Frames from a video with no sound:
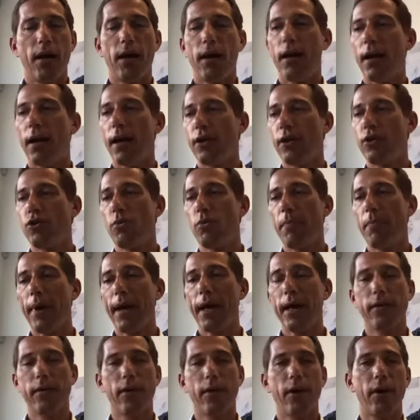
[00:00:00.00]
to
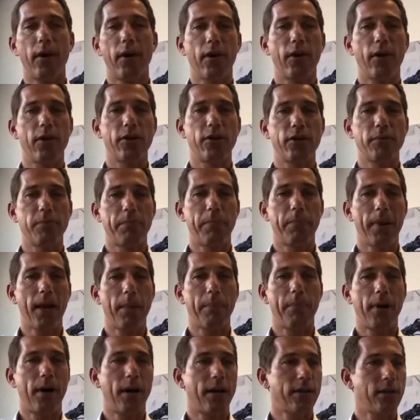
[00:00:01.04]
make the spare
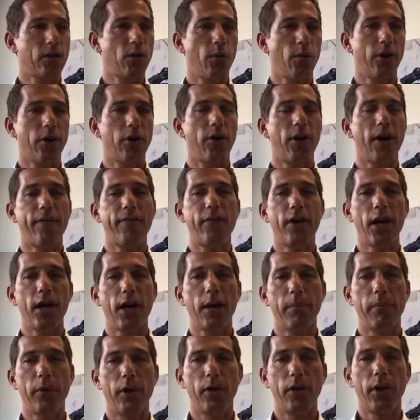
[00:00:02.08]
parts quicker
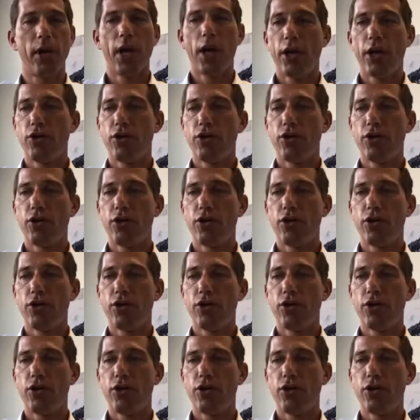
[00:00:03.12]
available,